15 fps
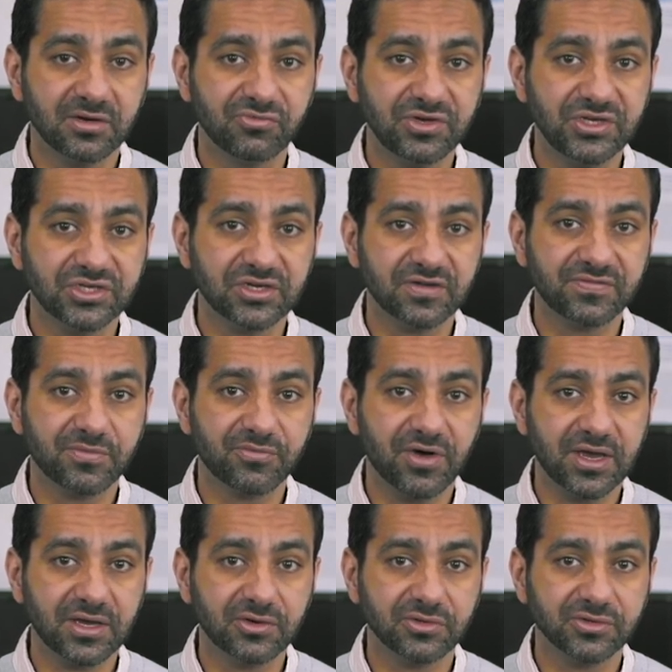region of the
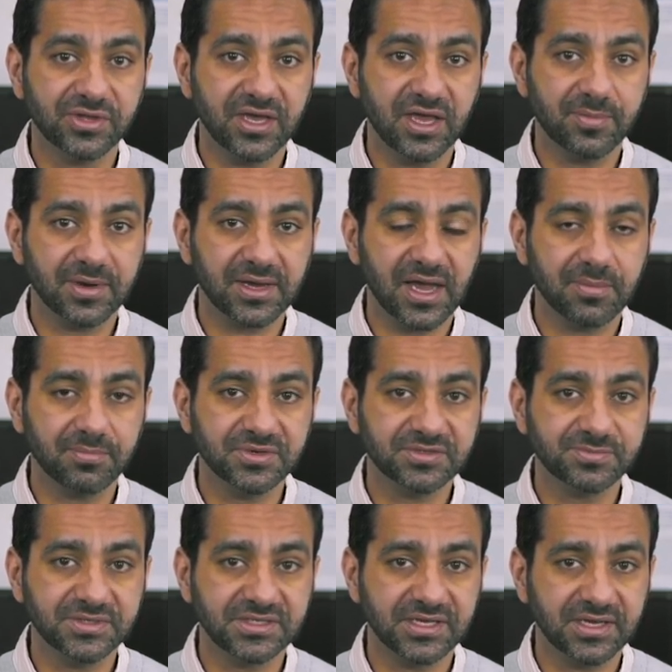brain called the hippocampus
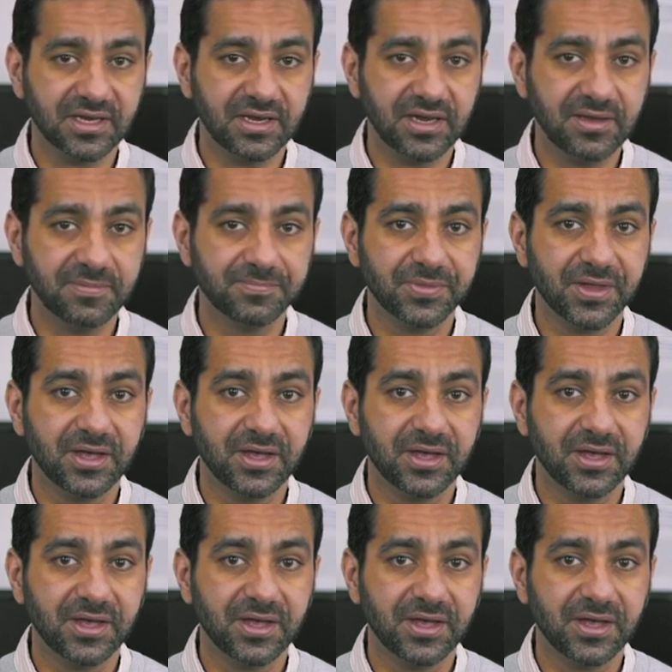particularly.